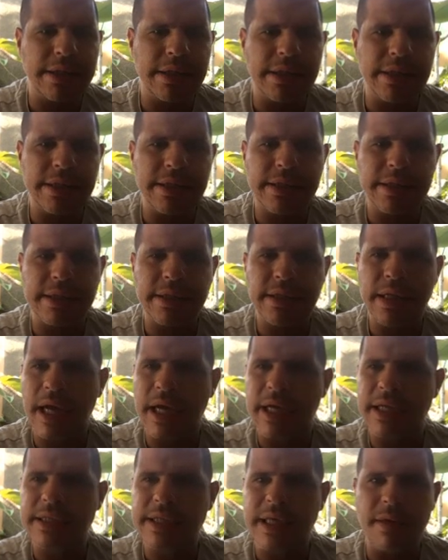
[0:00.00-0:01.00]
this
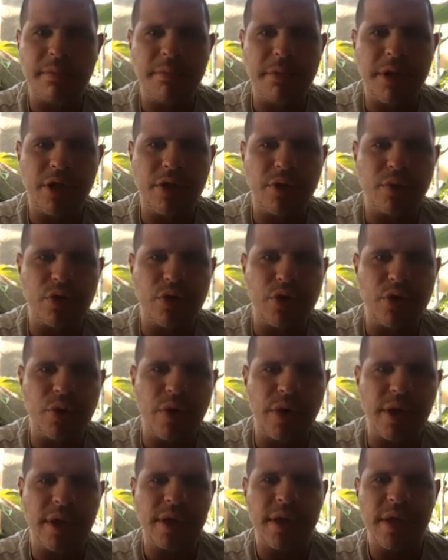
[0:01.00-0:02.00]
asking me to
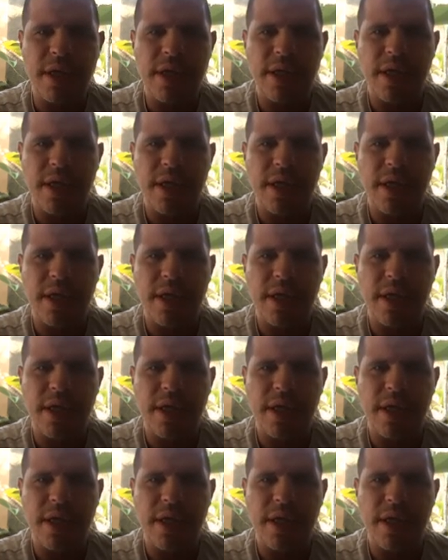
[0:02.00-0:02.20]
join.